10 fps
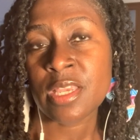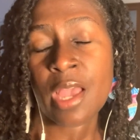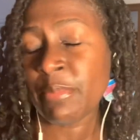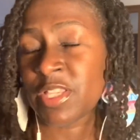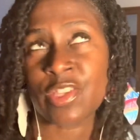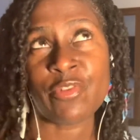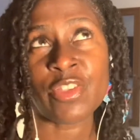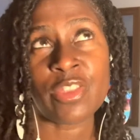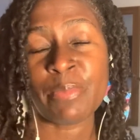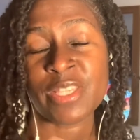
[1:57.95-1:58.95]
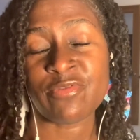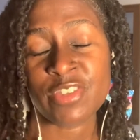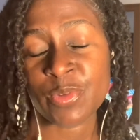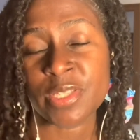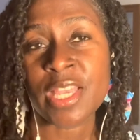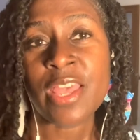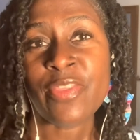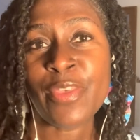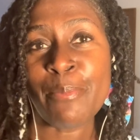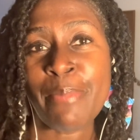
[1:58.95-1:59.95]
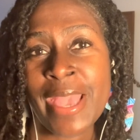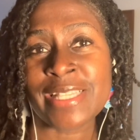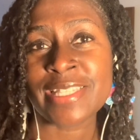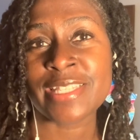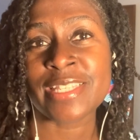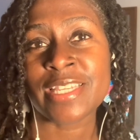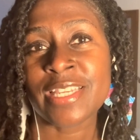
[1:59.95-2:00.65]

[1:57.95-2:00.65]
the best